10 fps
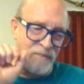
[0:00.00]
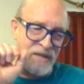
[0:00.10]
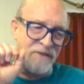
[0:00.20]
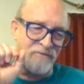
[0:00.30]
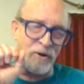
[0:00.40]

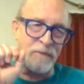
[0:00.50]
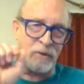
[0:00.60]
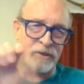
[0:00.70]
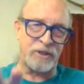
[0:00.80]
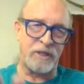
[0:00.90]
being very
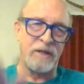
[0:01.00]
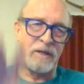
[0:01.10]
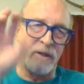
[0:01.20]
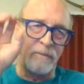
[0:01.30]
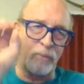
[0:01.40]
pushy.
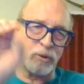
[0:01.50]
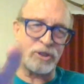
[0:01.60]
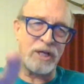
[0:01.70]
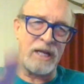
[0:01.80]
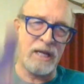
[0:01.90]

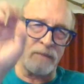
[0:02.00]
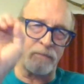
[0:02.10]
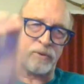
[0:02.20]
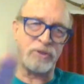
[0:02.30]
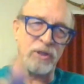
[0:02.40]
Pushing in,
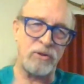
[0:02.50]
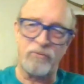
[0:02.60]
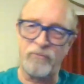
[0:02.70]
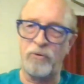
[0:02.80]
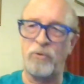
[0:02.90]
pushing
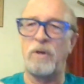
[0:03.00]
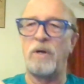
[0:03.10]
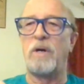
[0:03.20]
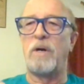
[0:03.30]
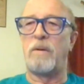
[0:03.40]
through,
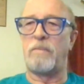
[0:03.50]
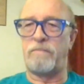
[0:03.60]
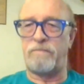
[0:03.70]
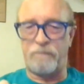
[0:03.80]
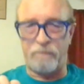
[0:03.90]

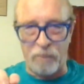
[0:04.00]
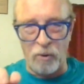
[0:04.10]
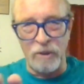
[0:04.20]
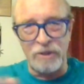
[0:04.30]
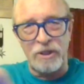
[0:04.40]

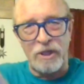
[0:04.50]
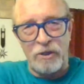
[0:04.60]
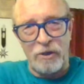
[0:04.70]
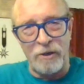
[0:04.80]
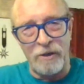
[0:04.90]
pushing
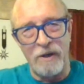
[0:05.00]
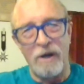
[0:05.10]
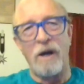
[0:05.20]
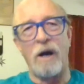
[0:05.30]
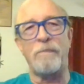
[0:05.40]
your
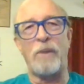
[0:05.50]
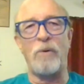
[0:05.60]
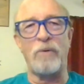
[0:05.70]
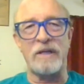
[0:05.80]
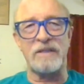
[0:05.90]

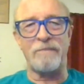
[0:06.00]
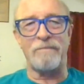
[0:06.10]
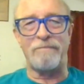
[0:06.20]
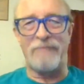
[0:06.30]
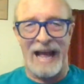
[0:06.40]
opponent
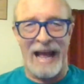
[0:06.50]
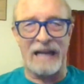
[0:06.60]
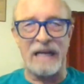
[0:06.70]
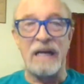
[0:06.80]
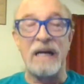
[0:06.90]

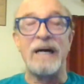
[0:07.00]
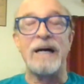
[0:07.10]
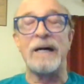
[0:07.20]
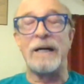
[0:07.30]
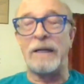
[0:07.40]
back.
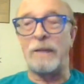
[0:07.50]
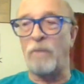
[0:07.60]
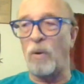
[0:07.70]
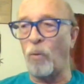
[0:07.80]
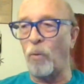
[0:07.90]

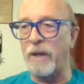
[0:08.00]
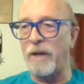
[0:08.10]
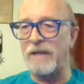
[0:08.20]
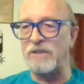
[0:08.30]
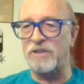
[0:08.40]

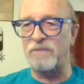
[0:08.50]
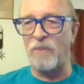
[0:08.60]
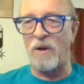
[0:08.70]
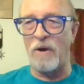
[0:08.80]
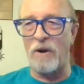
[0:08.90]
When I
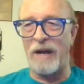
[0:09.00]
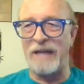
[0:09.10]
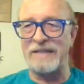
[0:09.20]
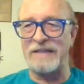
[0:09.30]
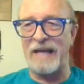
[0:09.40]
spar,
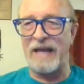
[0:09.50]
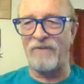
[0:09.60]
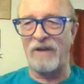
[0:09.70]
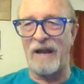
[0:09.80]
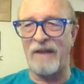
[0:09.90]
I tend to
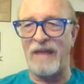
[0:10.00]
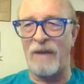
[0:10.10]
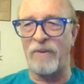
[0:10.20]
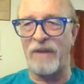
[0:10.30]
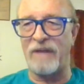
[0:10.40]
have a lot of
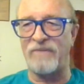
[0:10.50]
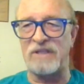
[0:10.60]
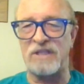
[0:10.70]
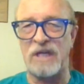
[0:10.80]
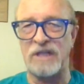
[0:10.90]
that without
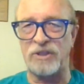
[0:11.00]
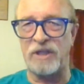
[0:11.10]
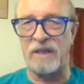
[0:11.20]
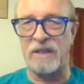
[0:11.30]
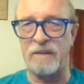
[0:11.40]
even
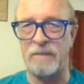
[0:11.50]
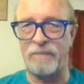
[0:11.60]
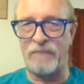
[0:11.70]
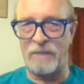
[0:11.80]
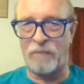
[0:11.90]
touching
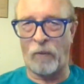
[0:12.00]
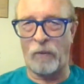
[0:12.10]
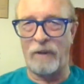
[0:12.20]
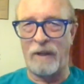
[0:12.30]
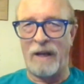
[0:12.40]
people.